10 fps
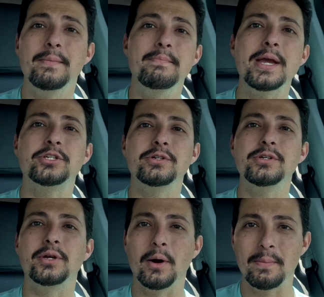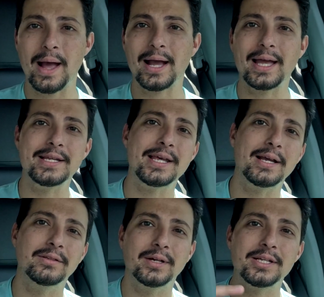make sure you go back and
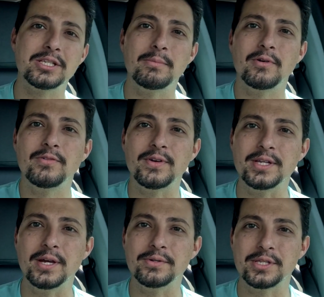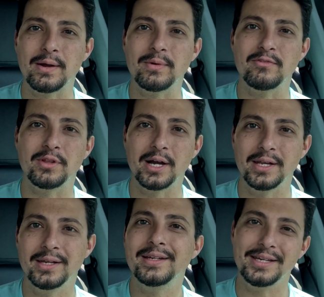take a look at some of our videos that we've
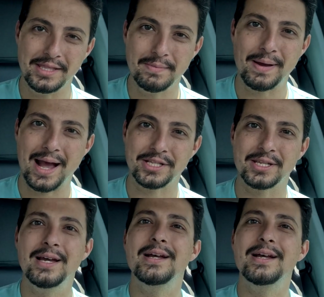done in the past.